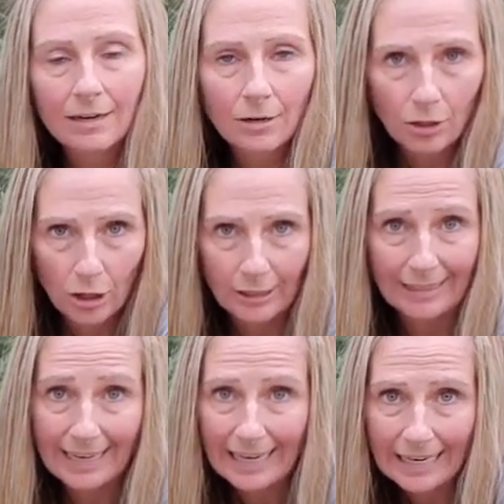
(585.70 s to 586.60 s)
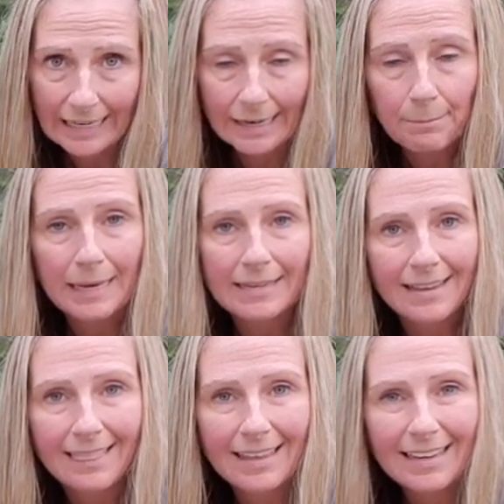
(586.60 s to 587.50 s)
garlic here, because I
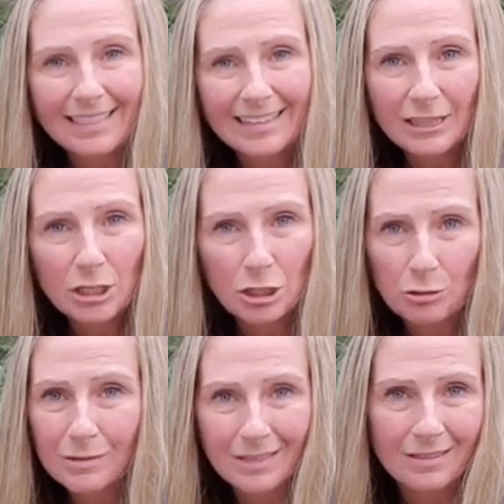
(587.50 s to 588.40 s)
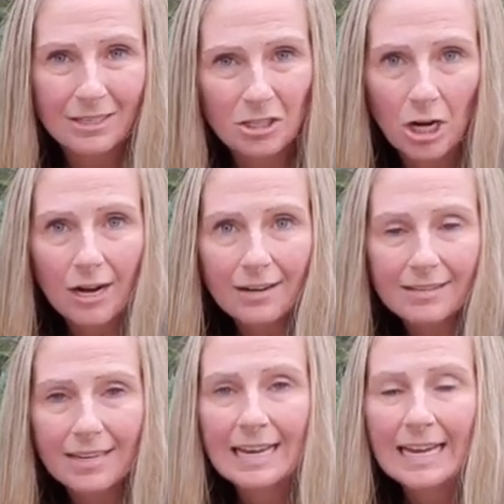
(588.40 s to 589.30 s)
think that the shoots and the stalks,
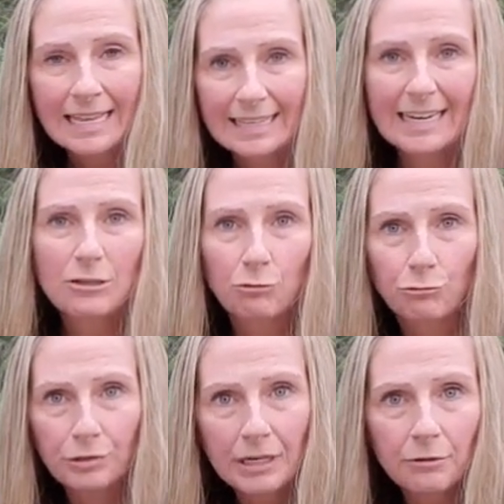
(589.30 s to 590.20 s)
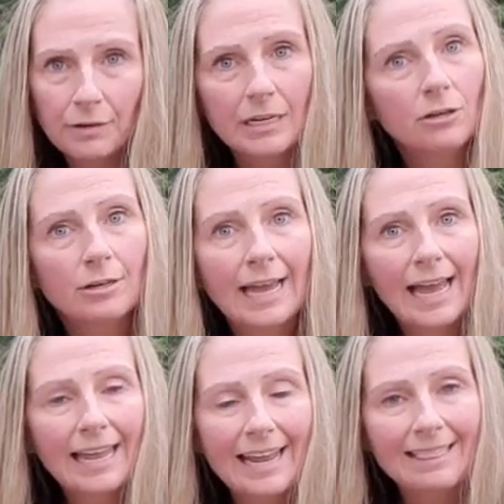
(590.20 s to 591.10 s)
the nice greenery you'll
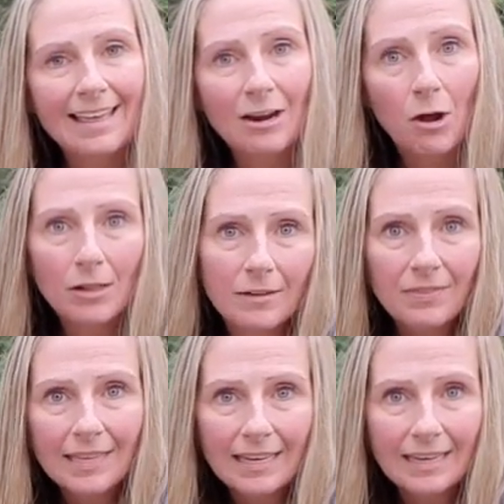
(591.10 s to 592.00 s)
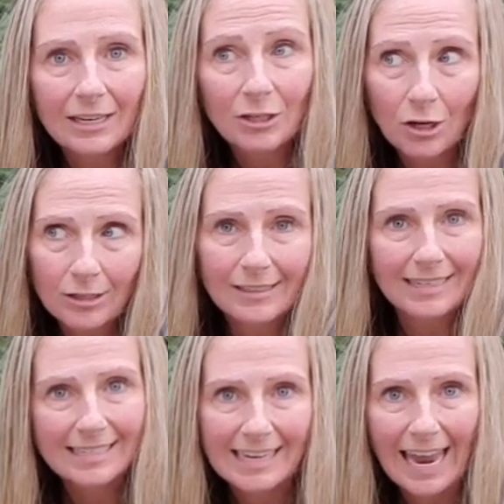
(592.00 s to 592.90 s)
get, and then all of the garlic
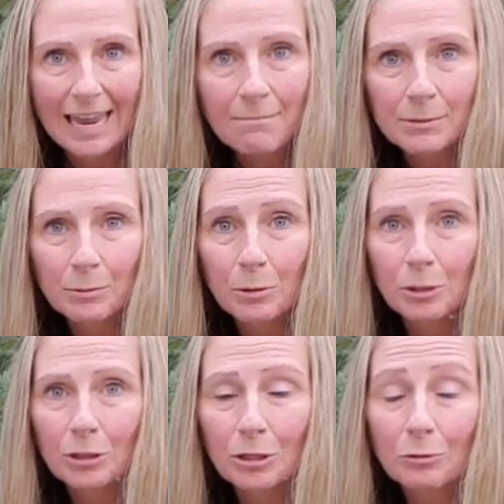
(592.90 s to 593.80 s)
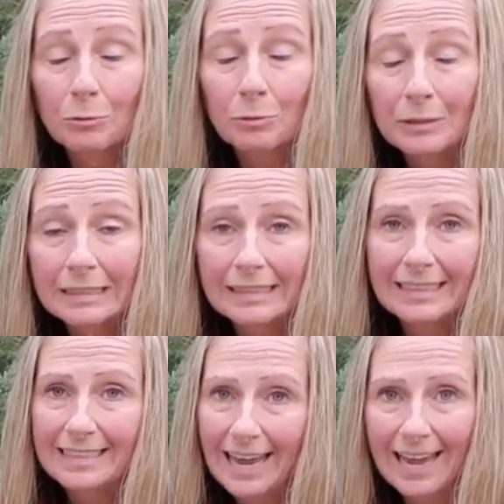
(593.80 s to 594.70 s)
scapes will look really
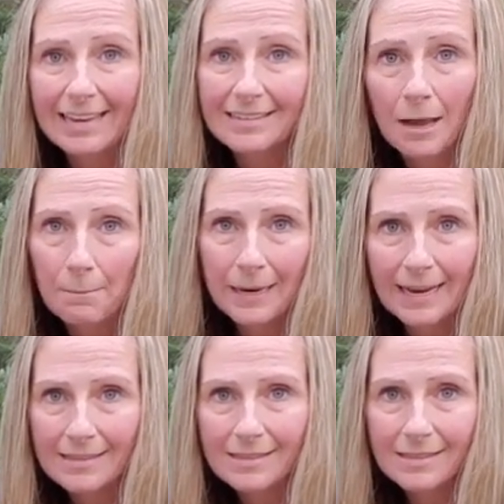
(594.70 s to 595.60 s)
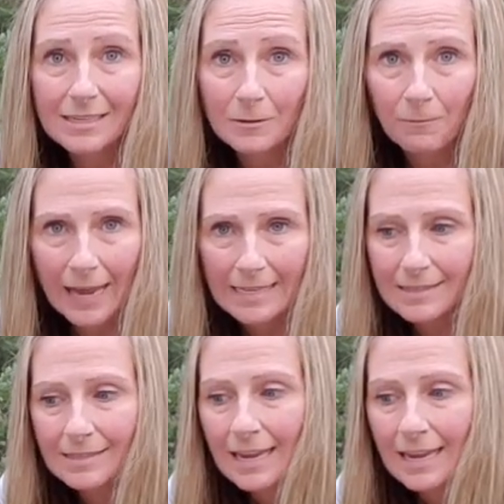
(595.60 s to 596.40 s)
nice up against this fence.